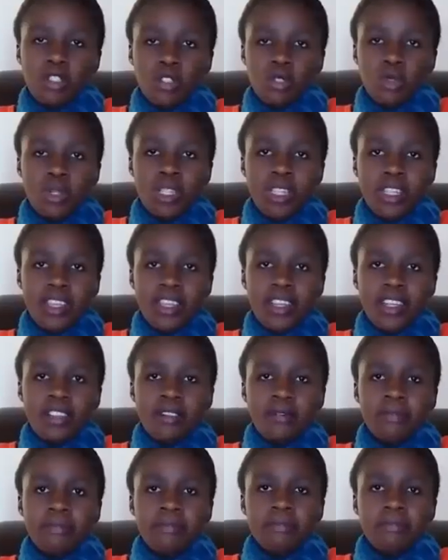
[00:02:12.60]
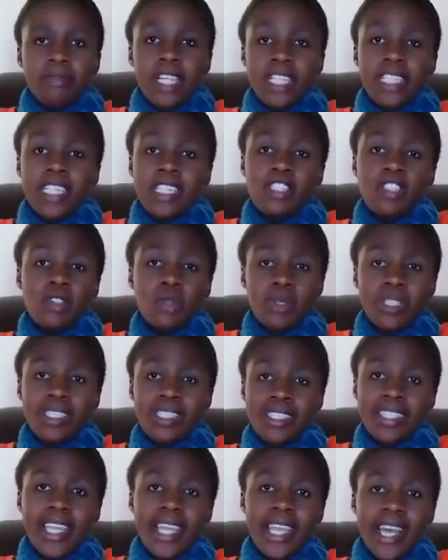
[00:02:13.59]
I stood there, I just
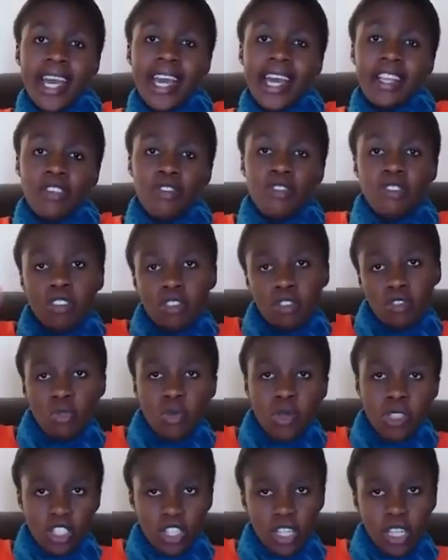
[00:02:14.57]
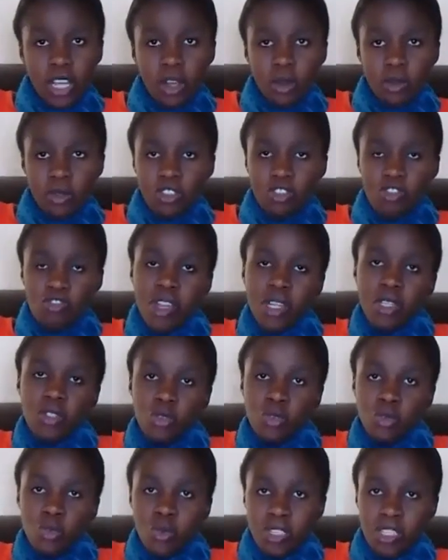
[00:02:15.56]
noticed a hand reaching out, trying
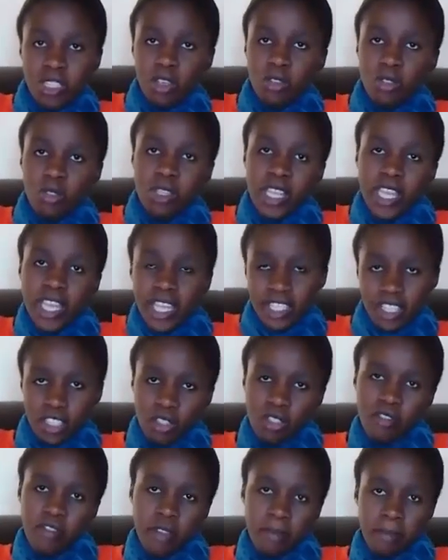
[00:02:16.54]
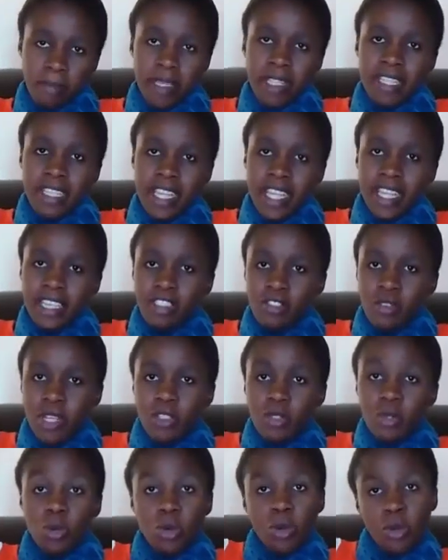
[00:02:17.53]
to reach out to the edges of the pit, like
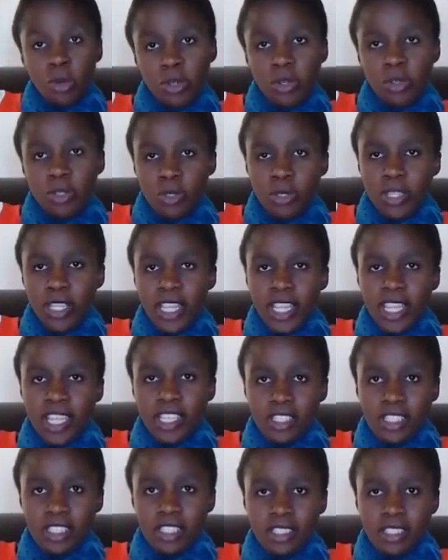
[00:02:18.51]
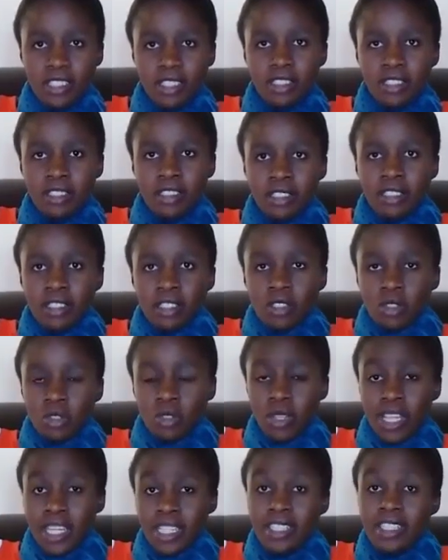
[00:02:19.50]
trying to hold on to the edges
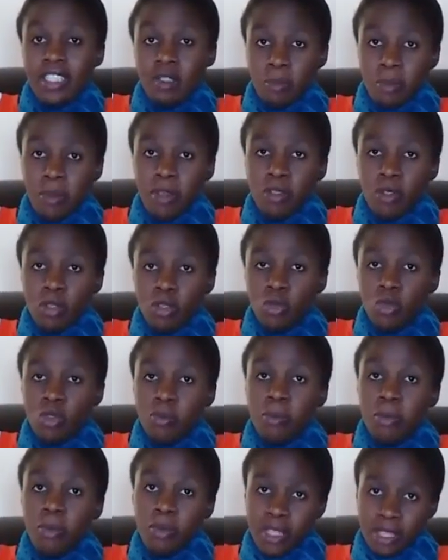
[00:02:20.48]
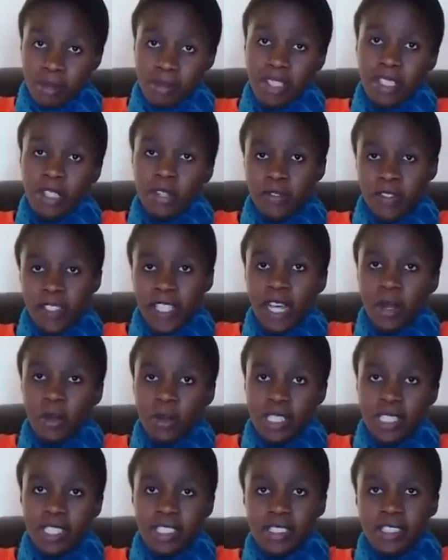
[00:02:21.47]
so that this person could pull themselves
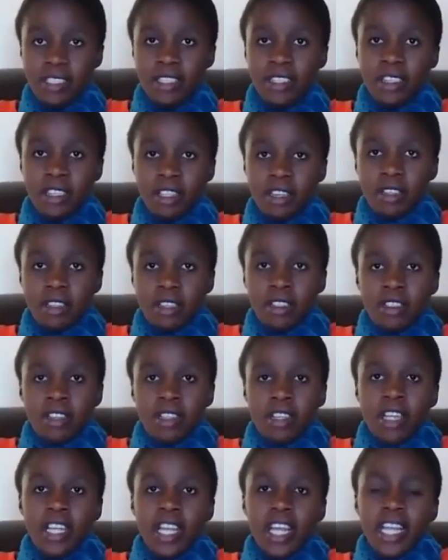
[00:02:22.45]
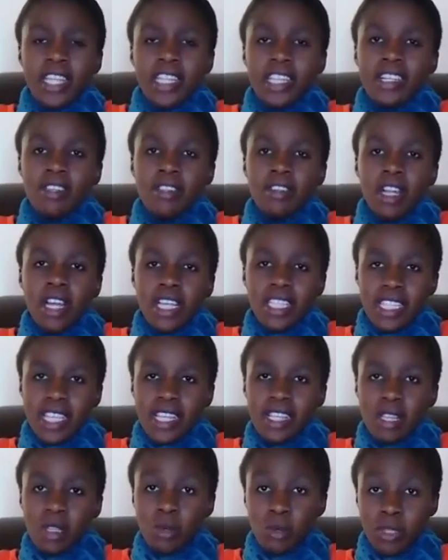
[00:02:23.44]
out. And then as
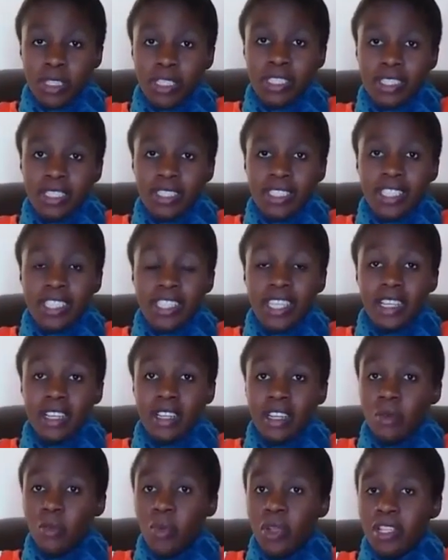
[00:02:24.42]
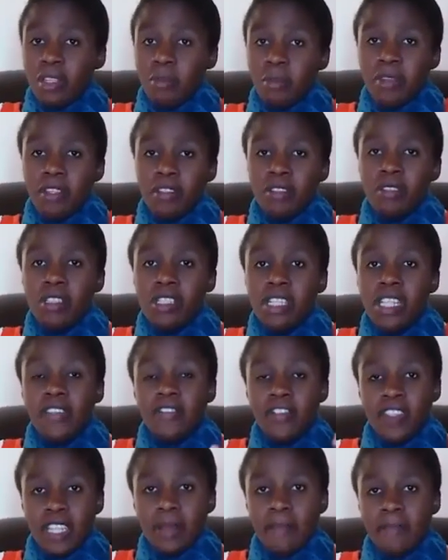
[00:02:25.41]
I looked, when the person
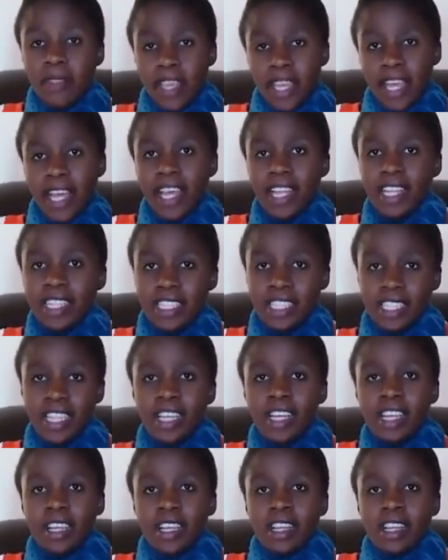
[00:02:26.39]
lifted up the hand,